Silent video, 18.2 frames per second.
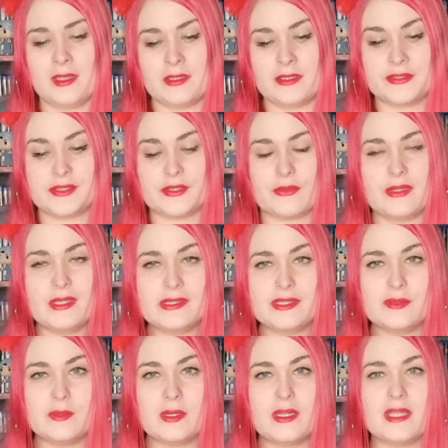So
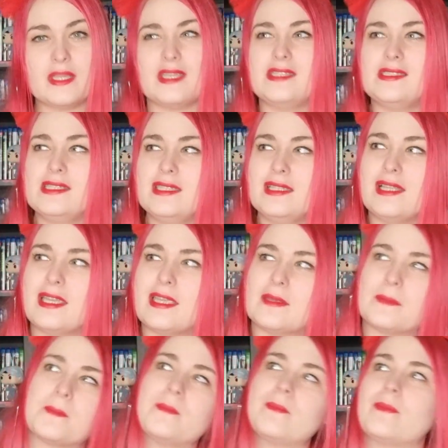this one isn't
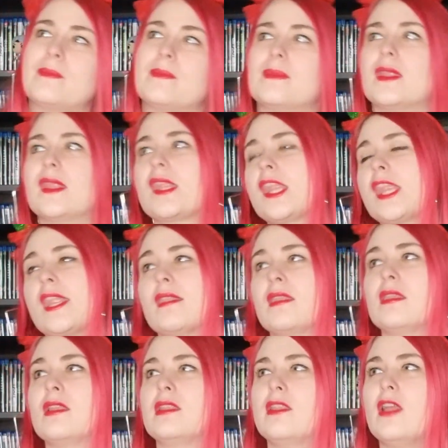like,
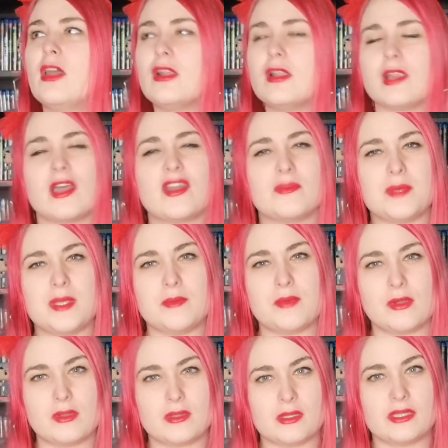not a lot of
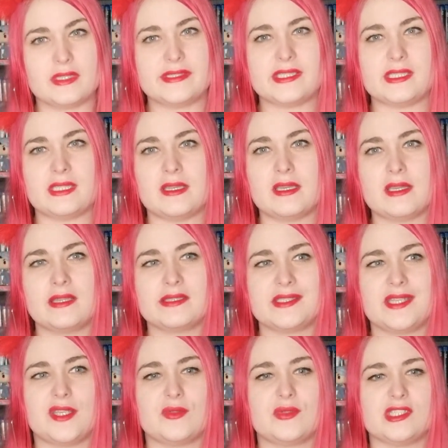people see it as
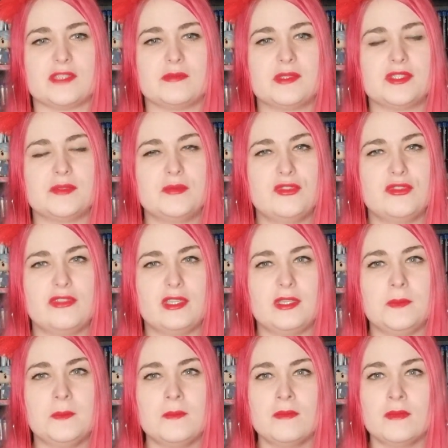a Christmas
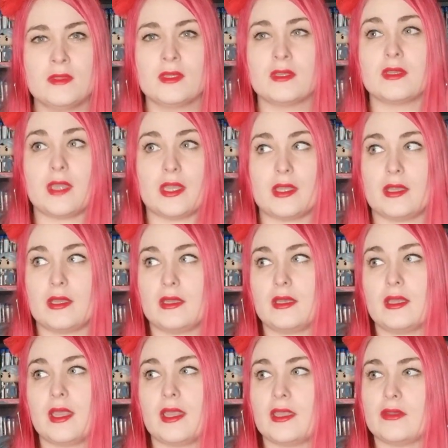movie,
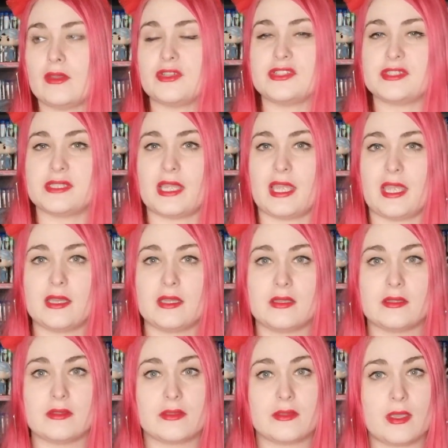and I understand
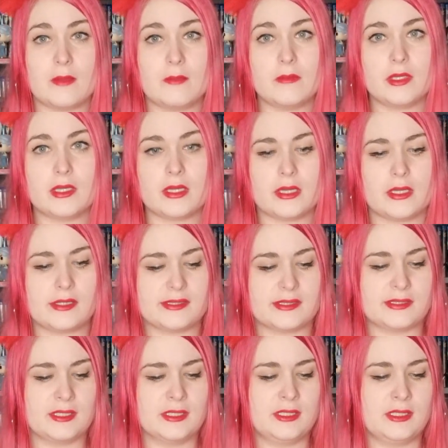them
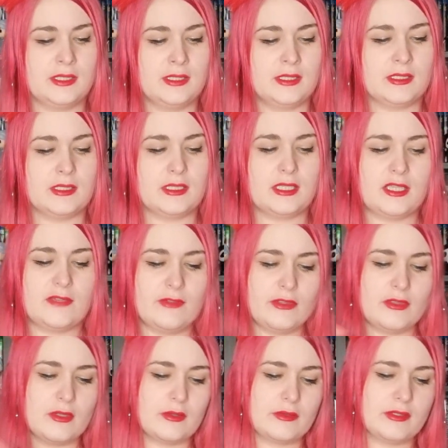because
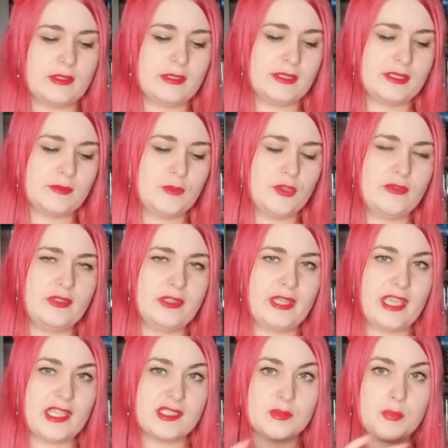even though this movie
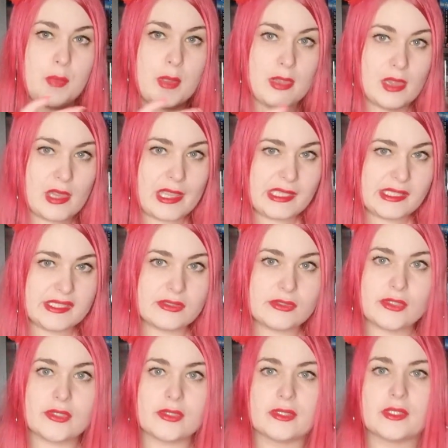takes place
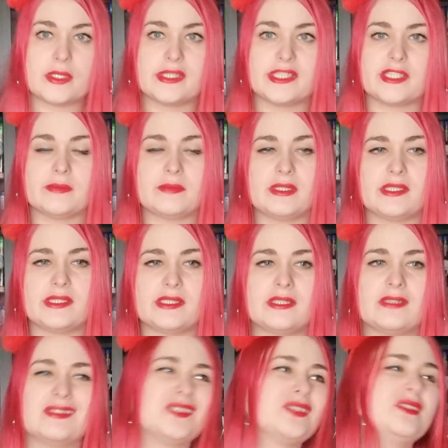during
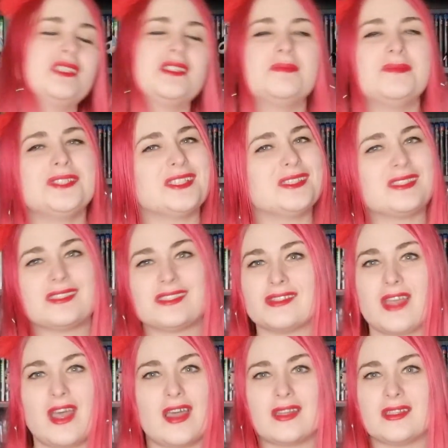Christmas, the Christmas it's
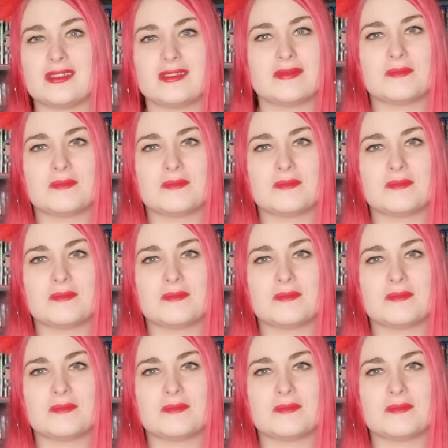not